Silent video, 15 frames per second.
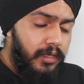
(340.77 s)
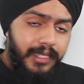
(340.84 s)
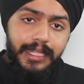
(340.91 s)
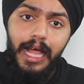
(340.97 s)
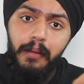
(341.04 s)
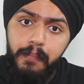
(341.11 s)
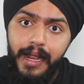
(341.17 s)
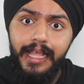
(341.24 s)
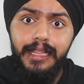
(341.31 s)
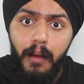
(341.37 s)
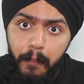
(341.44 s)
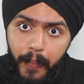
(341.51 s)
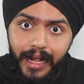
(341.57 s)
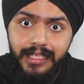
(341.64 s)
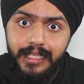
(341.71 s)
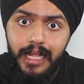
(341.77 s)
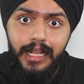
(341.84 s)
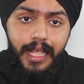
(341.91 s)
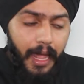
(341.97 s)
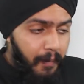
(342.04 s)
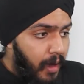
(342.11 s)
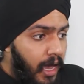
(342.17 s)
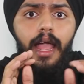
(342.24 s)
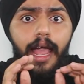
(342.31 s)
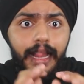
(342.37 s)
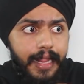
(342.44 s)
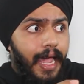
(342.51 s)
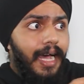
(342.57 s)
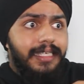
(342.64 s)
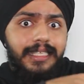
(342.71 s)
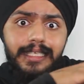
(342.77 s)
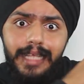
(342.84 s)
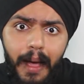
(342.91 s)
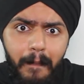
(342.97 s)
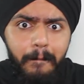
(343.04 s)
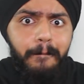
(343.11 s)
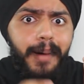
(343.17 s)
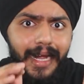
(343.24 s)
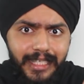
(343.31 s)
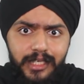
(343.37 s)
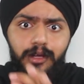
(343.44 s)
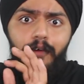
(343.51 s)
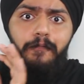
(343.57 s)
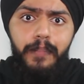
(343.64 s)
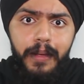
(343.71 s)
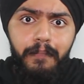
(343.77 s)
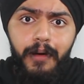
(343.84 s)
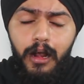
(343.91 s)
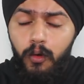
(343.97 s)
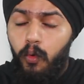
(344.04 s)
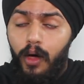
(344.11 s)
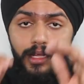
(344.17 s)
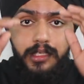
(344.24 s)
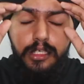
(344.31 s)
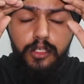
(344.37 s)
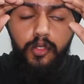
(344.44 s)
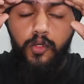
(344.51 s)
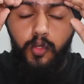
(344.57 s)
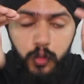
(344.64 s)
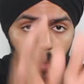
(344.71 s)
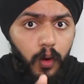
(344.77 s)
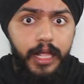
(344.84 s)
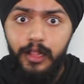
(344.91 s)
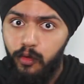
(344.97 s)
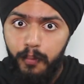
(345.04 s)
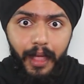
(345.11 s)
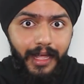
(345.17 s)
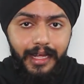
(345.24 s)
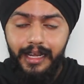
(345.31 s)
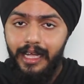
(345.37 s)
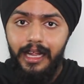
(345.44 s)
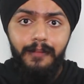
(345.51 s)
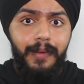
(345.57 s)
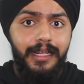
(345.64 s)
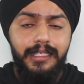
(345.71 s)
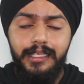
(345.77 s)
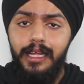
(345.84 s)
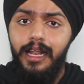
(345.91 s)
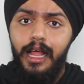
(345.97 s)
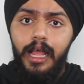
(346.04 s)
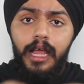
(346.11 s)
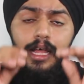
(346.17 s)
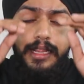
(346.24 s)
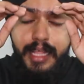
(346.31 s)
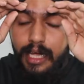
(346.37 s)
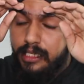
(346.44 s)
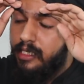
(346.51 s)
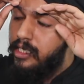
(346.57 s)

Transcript: would start playing the pencil game. And there are some bunch of people who are just so into mechanical pencil. They are